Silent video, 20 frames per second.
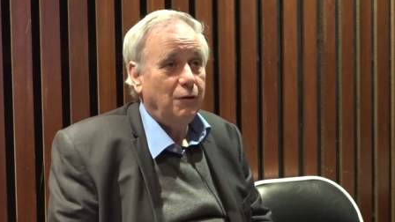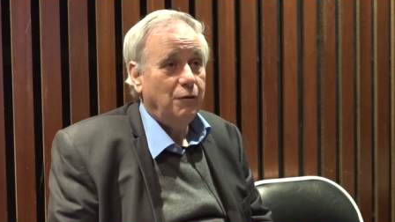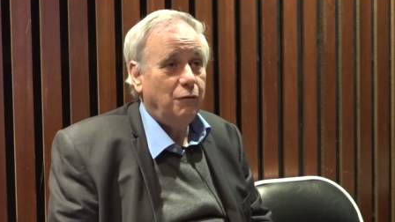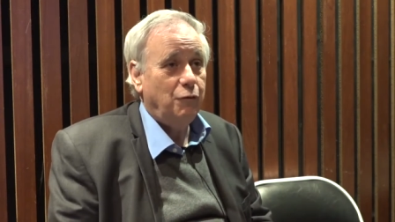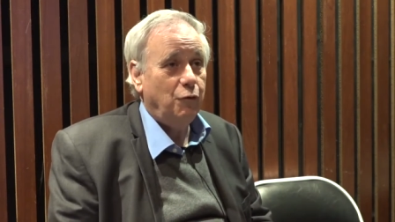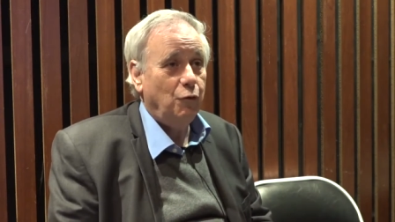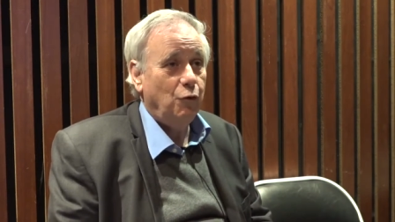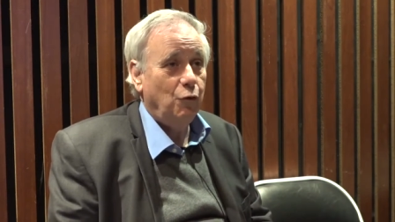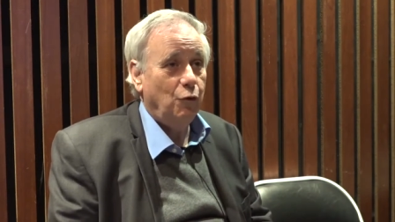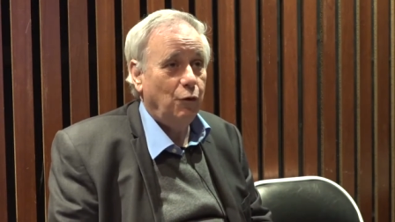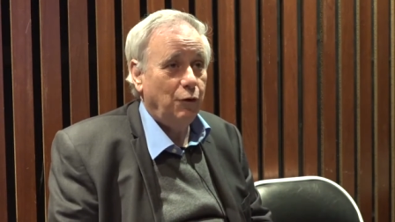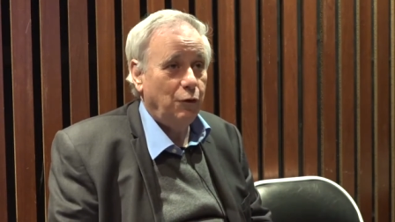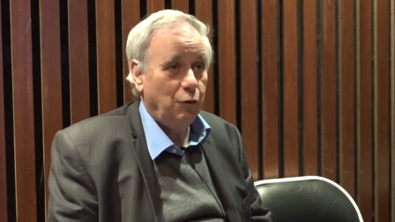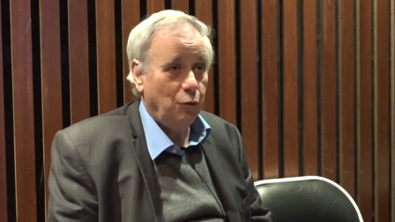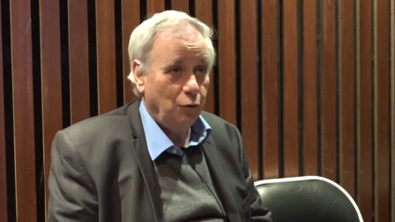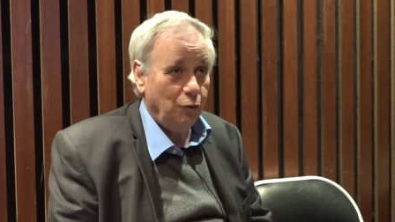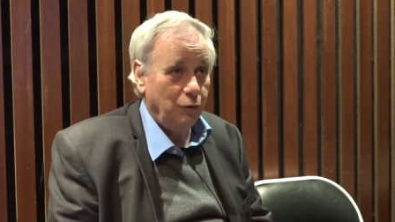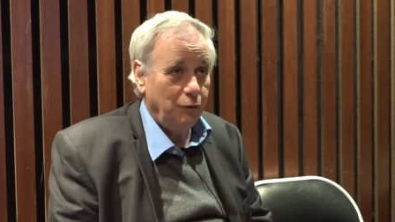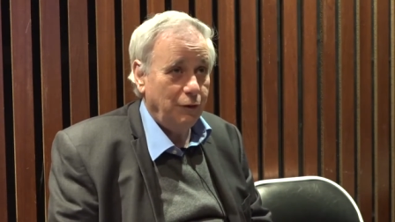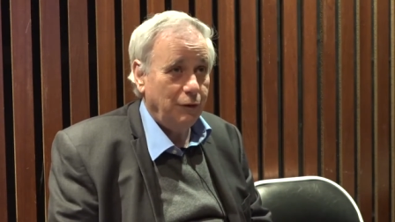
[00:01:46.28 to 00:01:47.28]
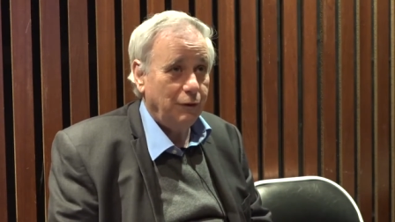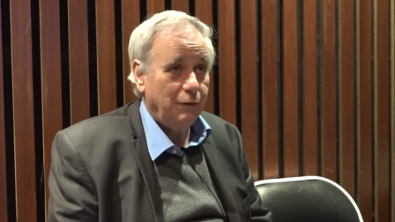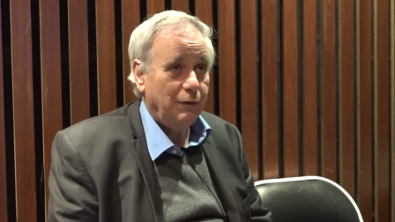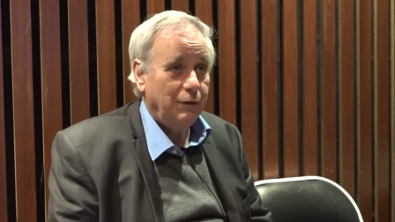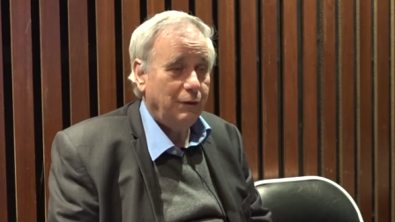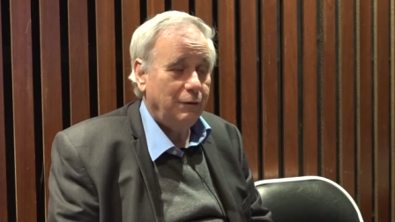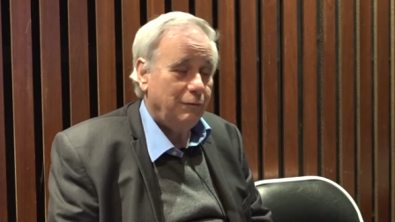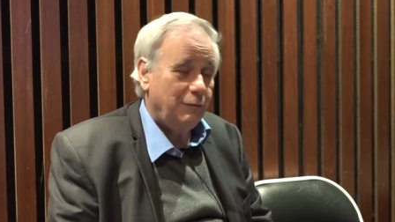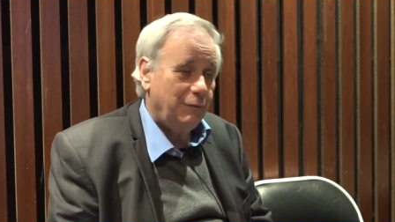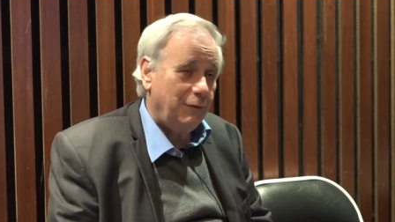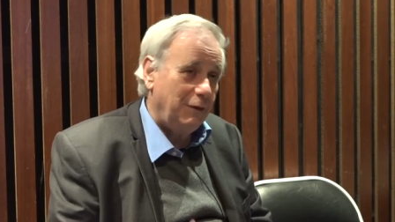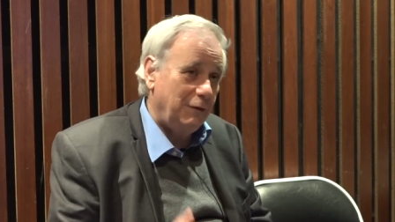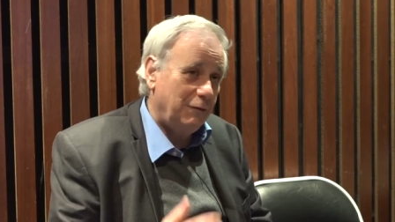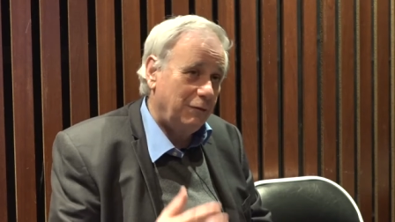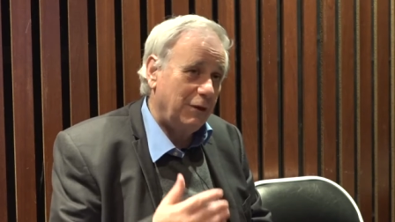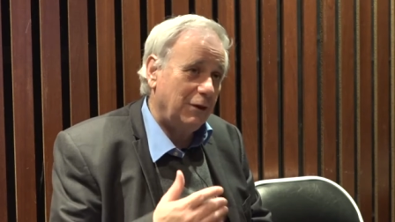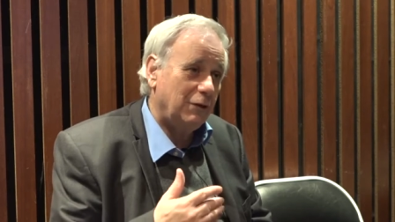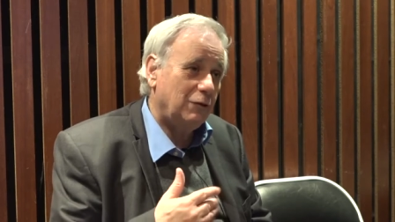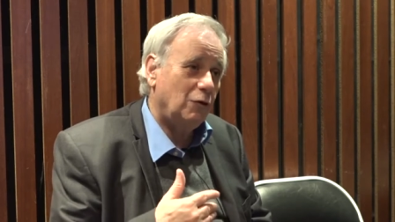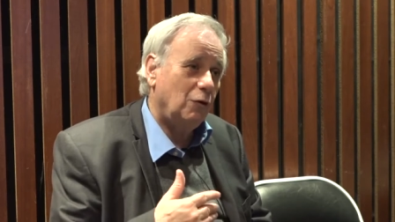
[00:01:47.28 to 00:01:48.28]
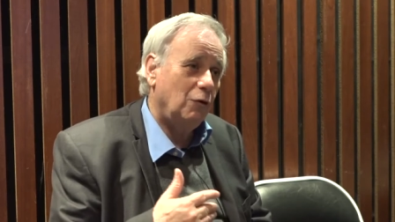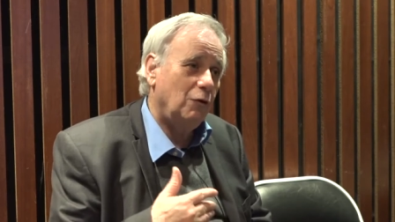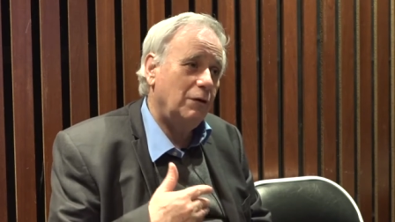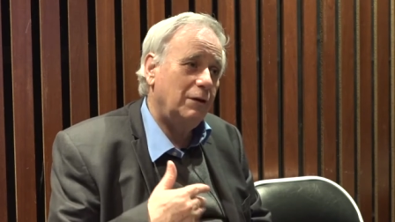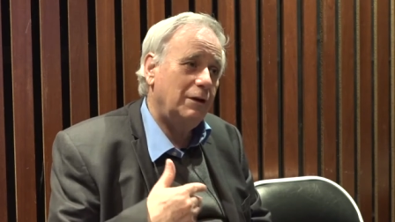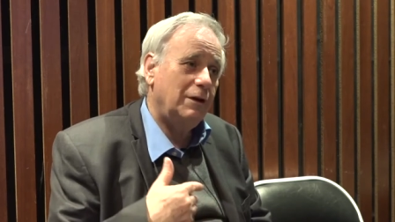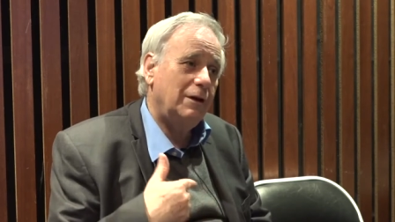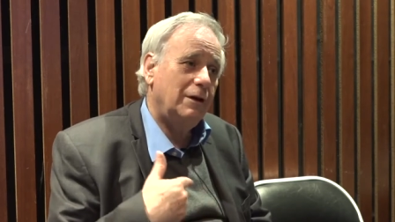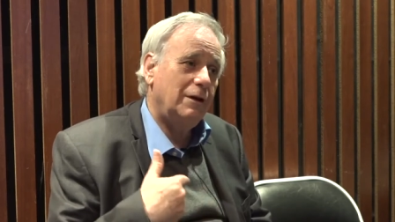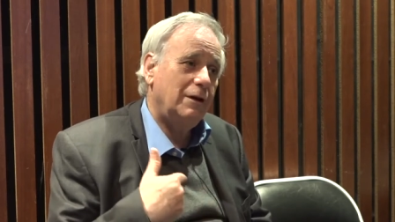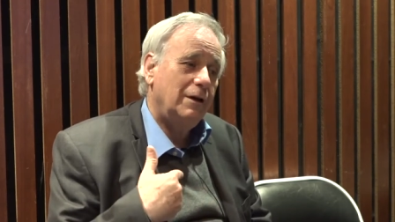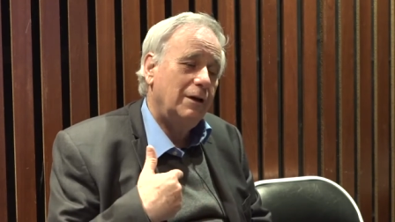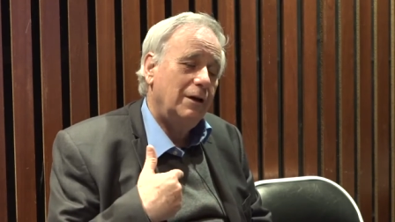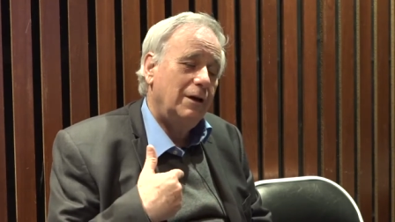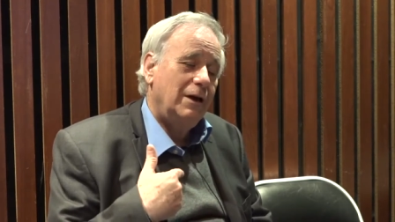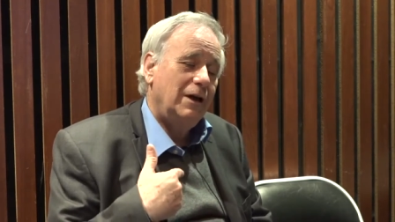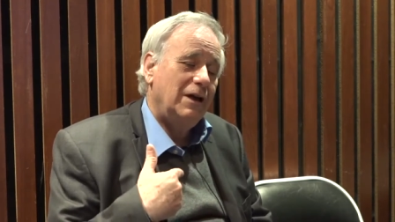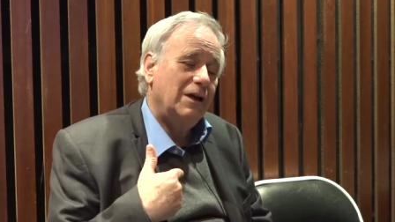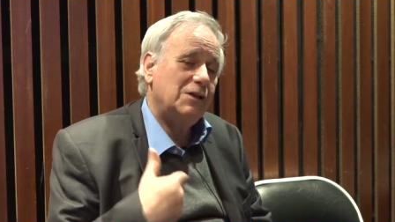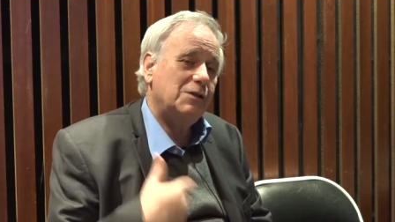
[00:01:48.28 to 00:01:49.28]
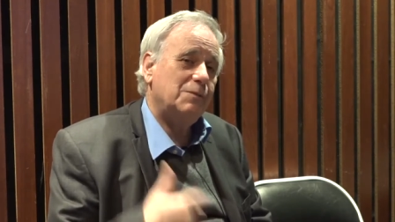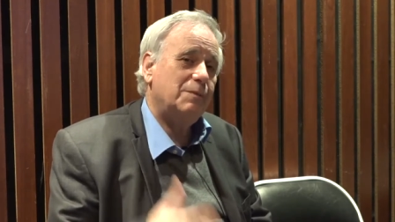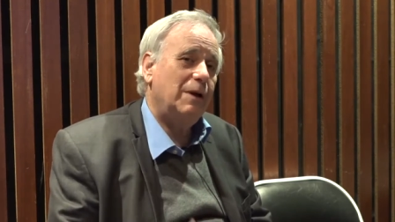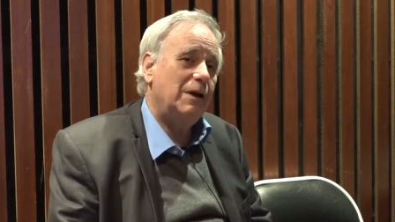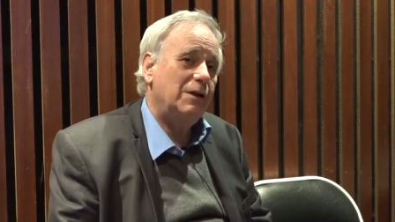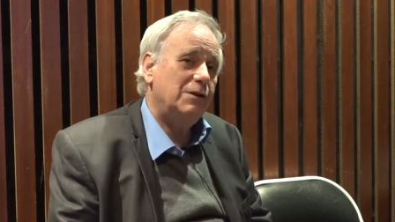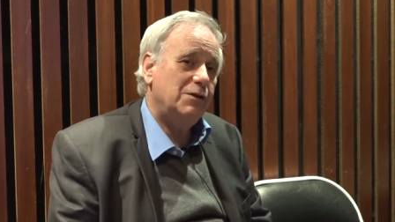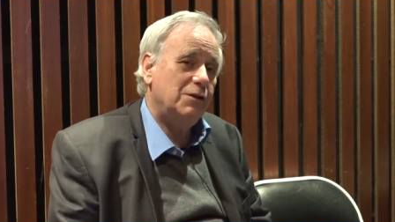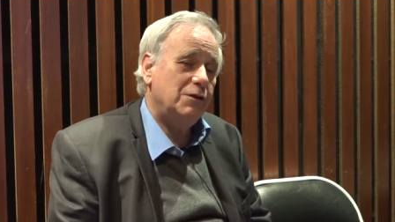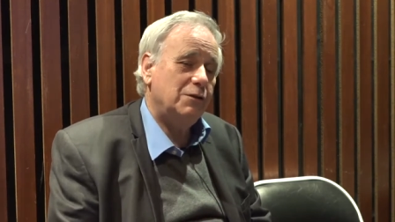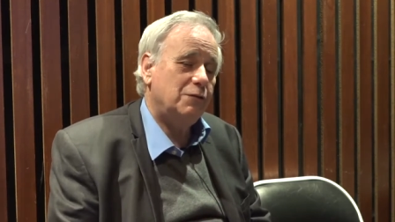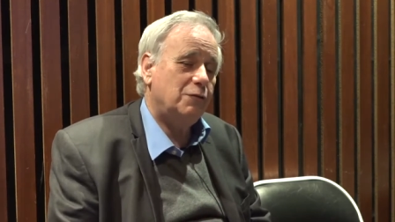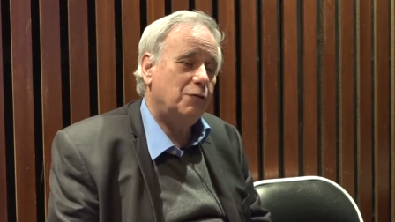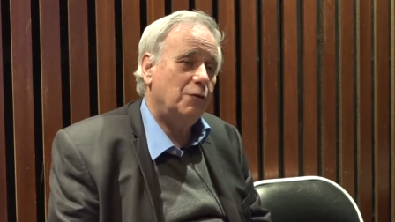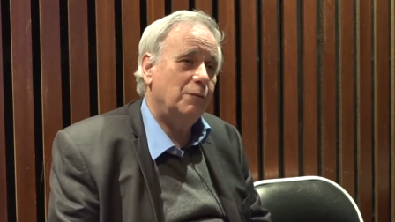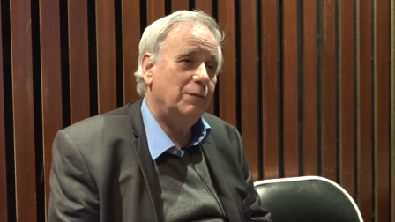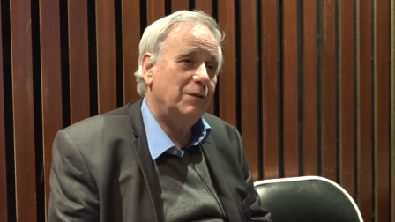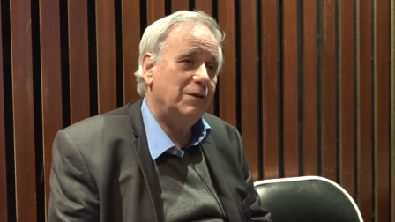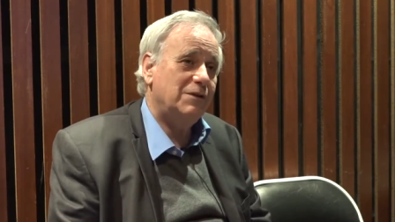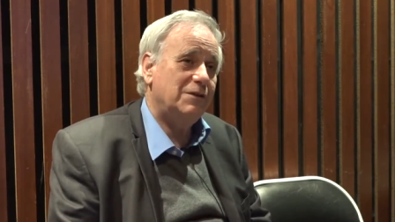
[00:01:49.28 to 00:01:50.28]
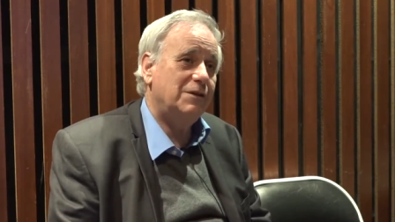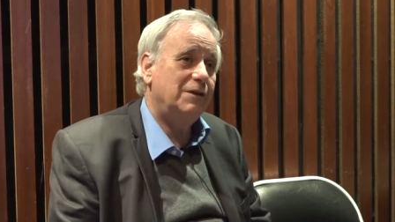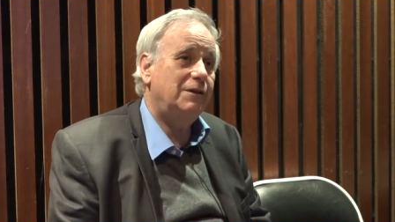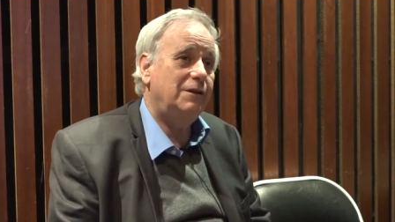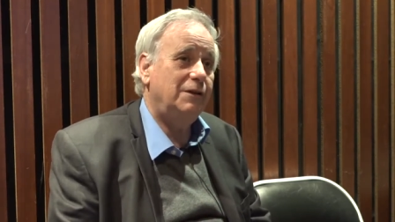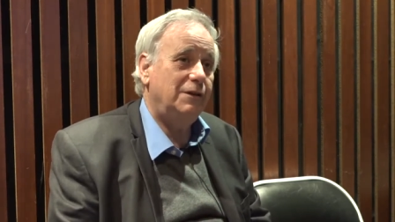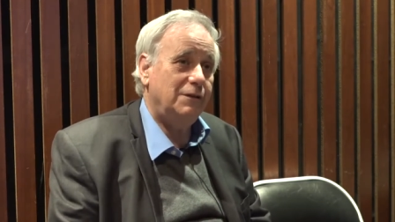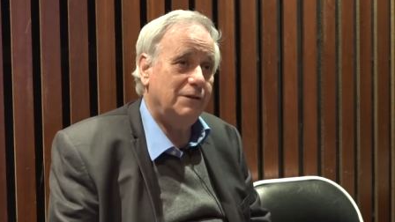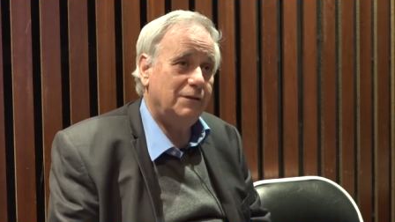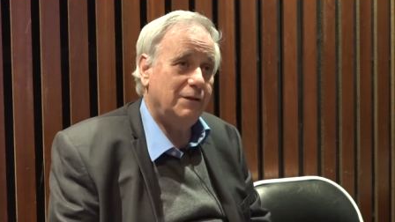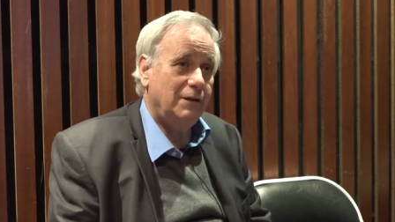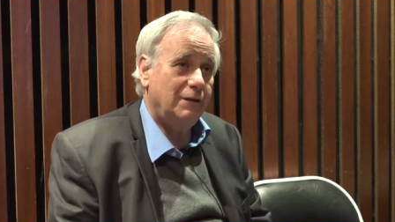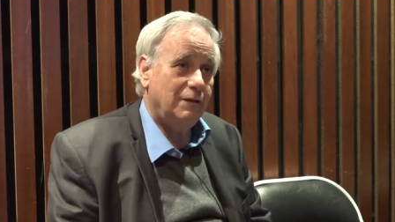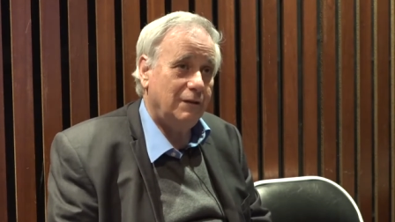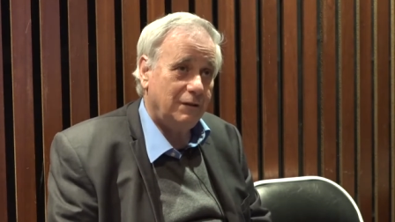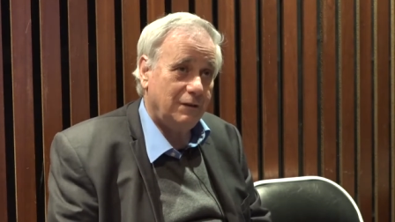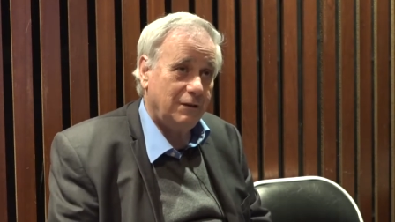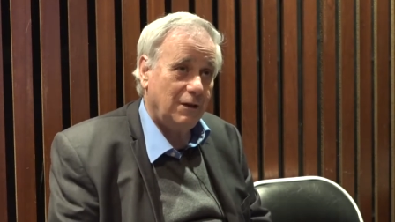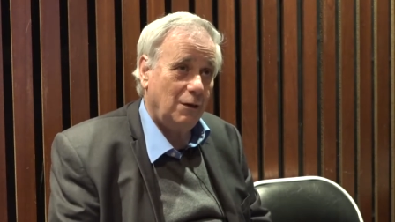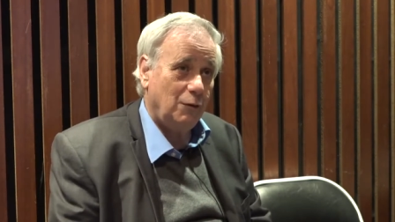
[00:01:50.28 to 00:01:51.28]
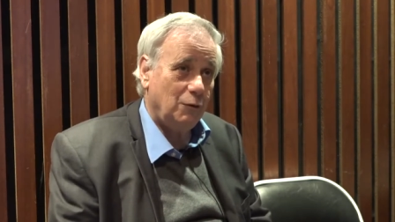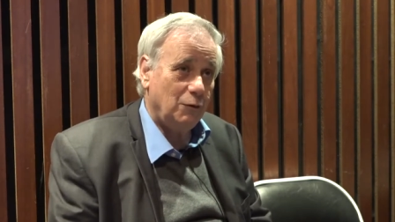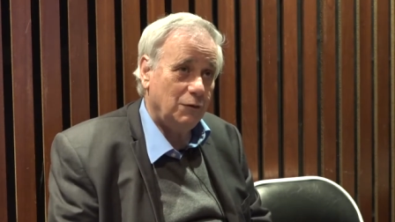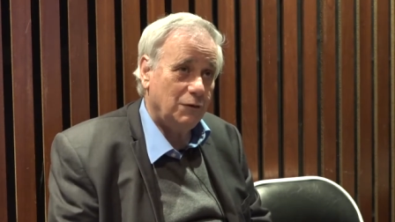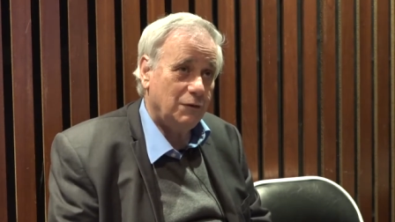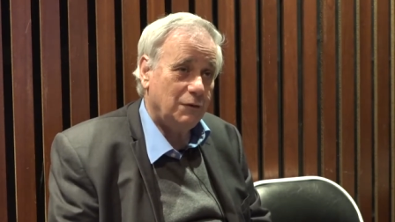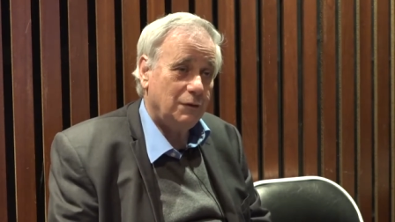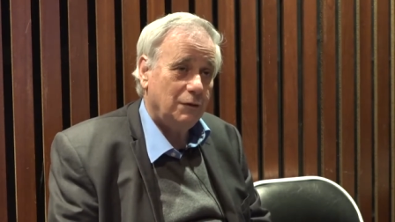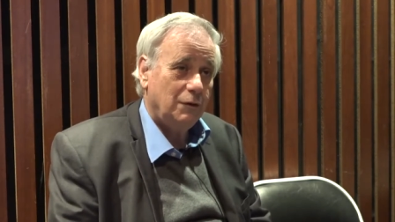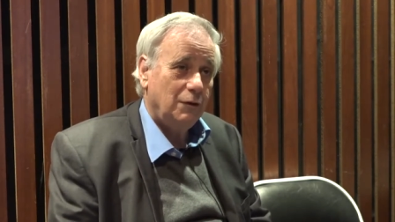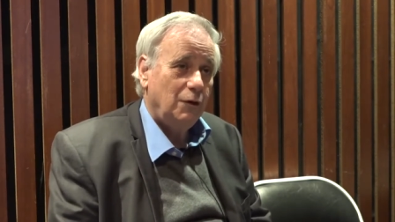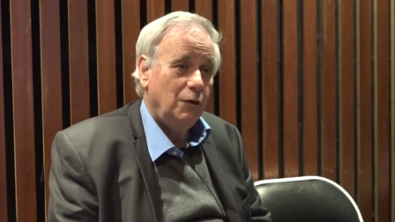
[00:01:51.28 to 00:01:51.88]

for law and order. In fact, all the expulsions from the cities and the towns